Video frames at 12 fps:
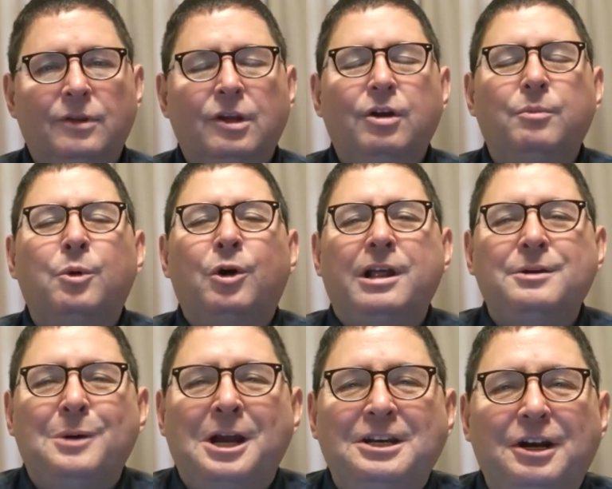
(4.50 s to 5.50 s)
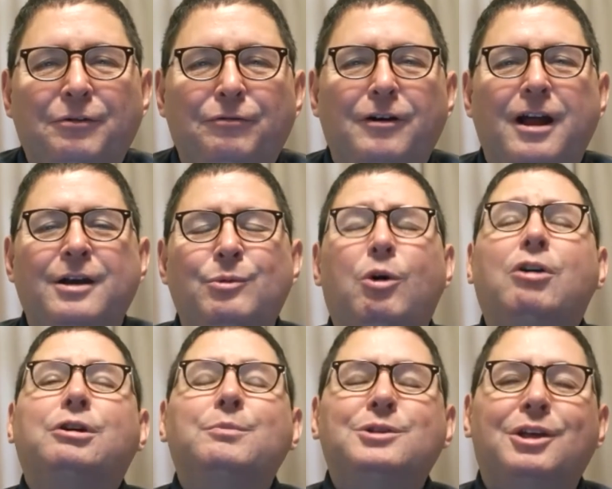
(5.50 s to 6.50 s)
Good morning, my dear friend.
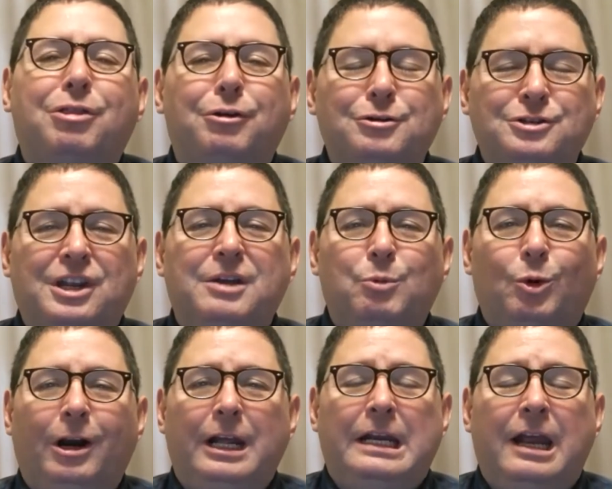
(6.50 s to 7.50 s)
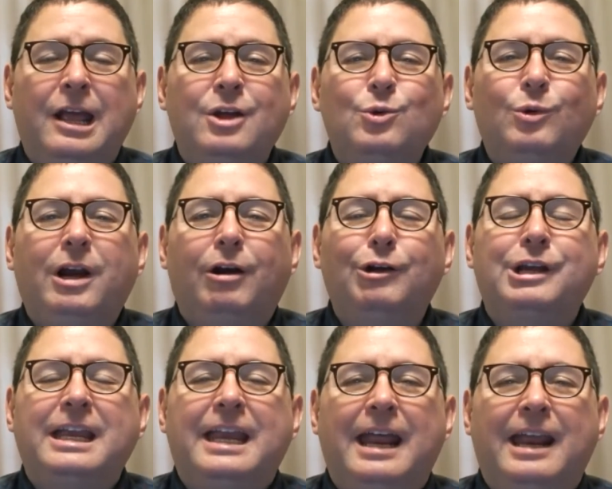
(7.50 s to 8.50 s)
Welcome to Thursday morning. We are
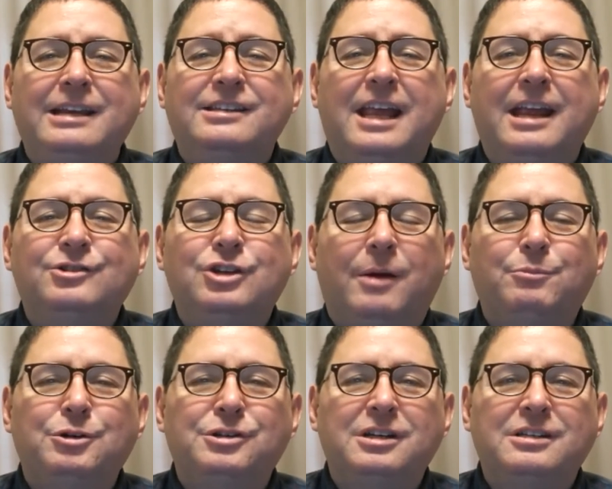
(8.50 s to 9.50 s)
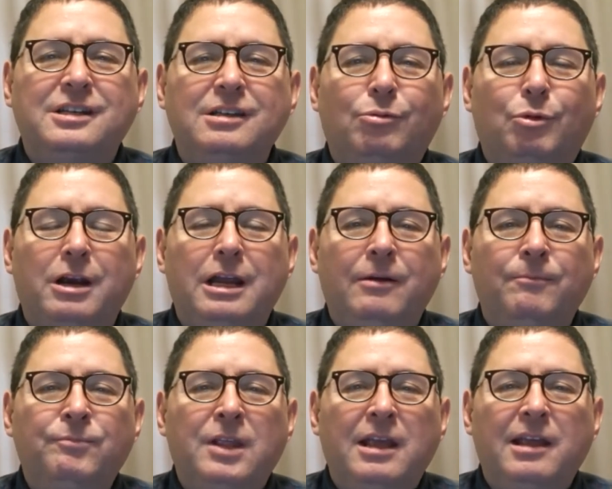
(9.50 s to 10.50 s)
looking at Isaiah chapter 63,
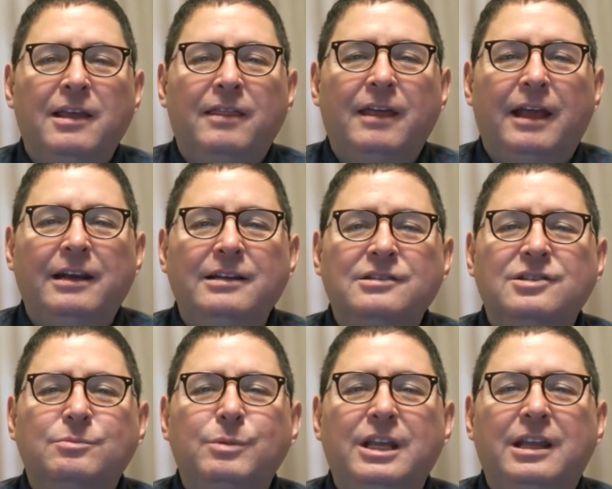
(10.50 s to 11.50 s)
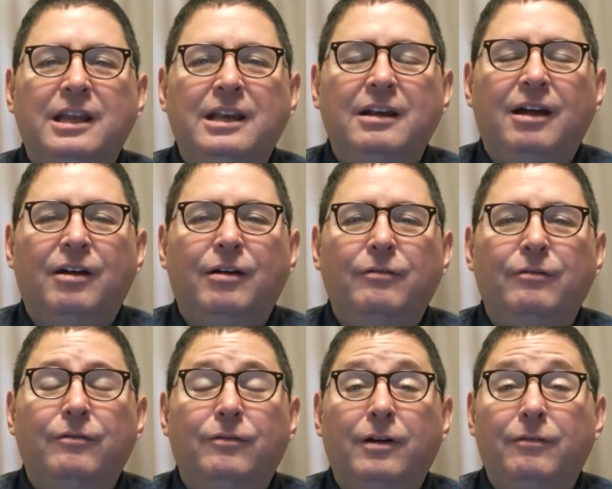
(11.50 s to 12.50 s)
that is speaking
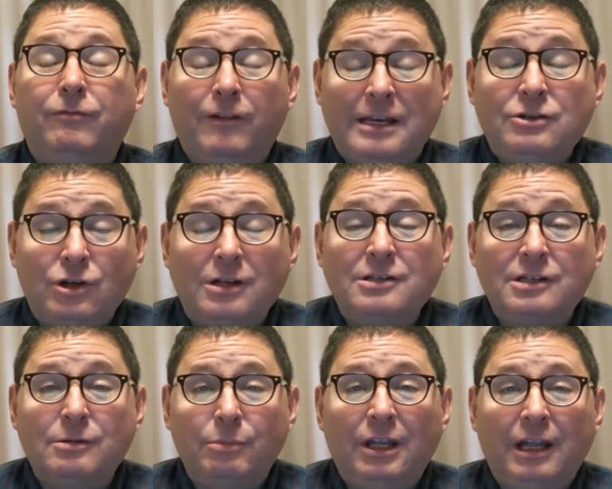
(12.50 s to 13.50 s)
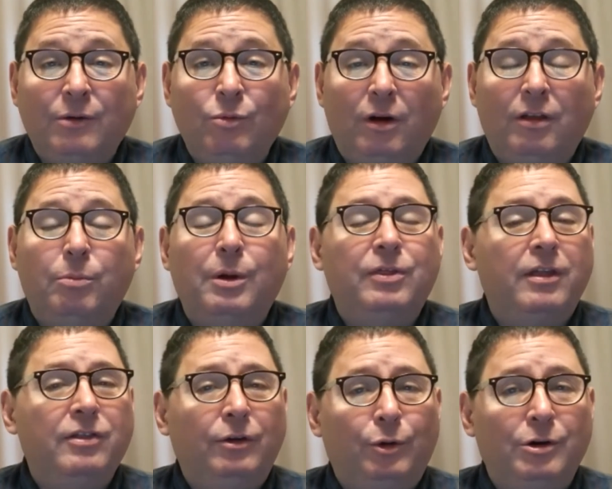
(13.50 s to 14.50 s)
of vengeance to begin with, but
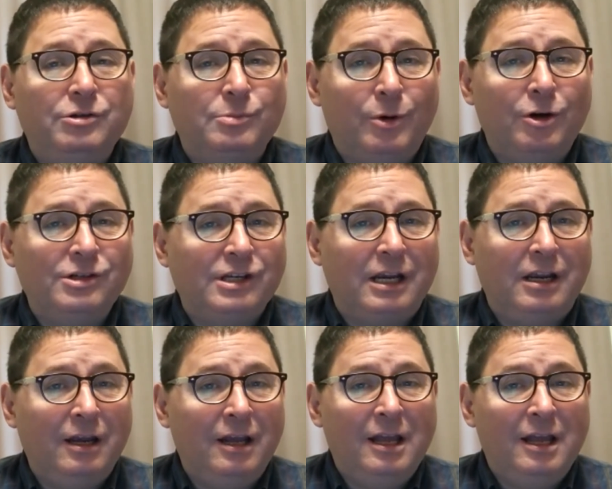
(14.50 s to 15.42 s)
then the Lord's mercy.